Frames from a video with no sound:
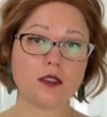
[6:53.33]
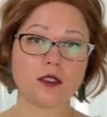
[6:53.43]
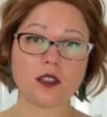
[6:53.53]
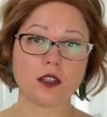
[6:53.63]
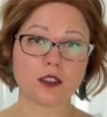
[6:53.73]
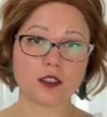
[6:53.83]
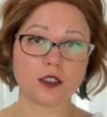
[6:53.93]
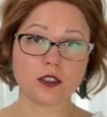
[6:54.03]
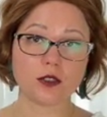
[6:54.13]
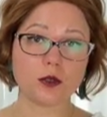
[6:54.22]

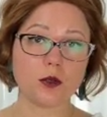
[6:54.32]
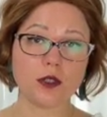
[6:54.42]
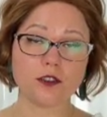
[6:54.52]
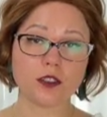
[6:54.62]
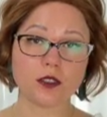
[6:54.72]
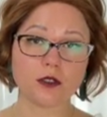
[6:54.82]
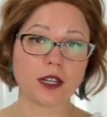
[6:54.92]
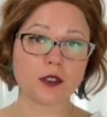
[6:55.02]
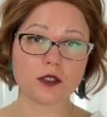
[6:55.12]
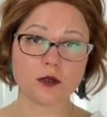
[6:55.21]
doctor, whoever
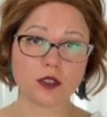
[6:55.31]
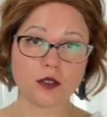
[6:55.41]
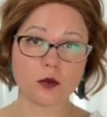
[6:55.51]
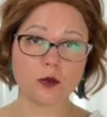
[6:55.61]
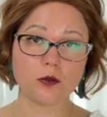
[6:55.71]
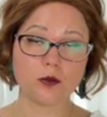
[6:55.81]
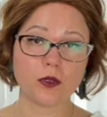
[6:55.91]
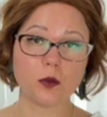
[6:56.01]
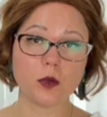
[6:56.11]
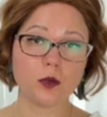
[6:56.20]
rounds with
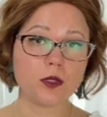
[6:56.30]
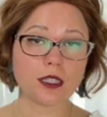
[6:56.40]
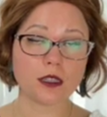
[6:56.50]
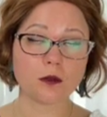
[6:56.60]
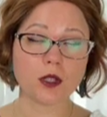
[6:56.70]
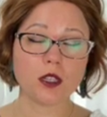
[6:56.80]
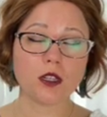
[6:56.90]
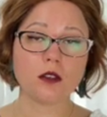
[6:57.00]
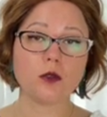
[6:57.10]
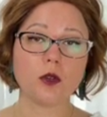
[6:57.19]
the wound team,
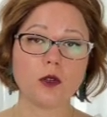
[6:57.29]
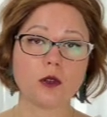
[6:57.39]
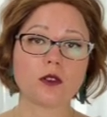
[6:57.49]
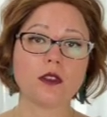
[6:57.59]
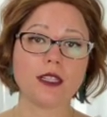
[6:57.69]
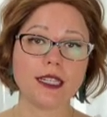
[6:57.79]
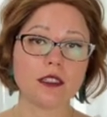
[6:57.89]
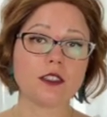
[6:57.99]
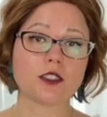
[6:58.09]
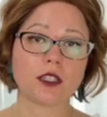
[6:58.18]
will
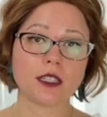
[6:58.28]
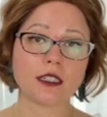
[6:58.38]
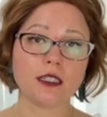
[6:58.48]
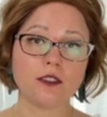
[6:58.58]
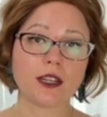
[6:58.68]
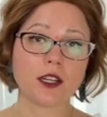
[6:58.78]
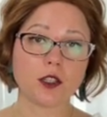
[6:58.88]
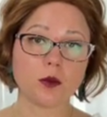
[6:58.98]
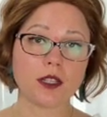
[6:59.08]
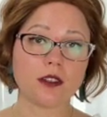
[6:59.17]
likely try and
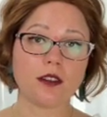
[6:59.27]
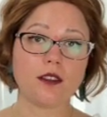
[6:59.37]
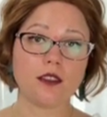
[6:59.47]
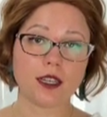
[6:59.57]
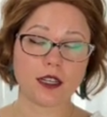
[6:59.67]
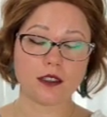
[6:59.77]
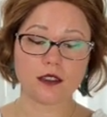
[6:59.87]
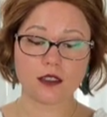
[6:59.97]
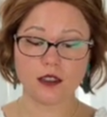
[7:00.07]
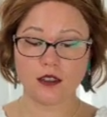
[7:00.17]
evacuate
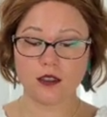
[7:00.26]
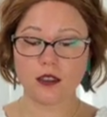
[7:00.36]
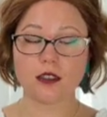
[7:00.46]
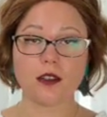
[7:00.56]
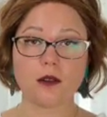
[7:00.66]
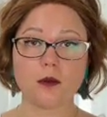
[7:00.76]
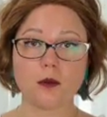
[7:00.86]
that um,